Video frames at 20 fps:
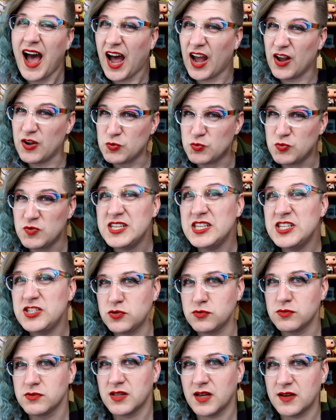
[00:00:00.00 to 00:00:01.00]
I really
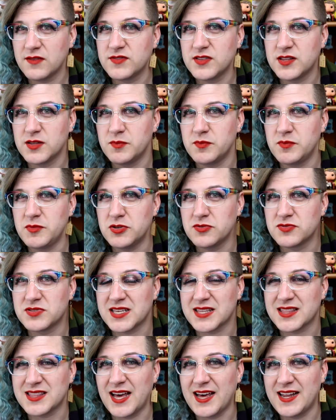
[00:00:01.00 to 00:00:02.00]
do love the
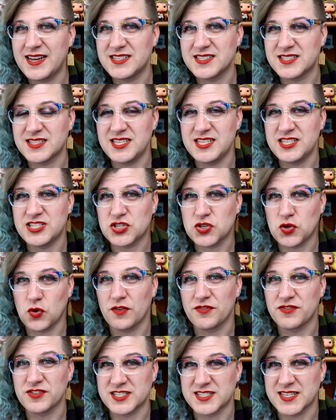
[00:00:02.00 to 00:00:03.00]
music that is the
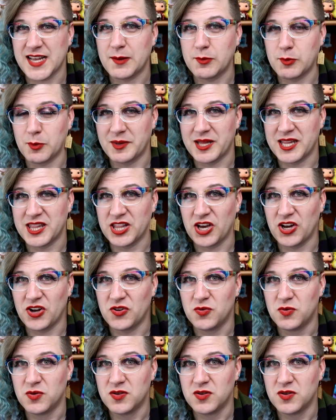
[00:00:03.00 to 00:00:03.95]
score for the Cybermen, though.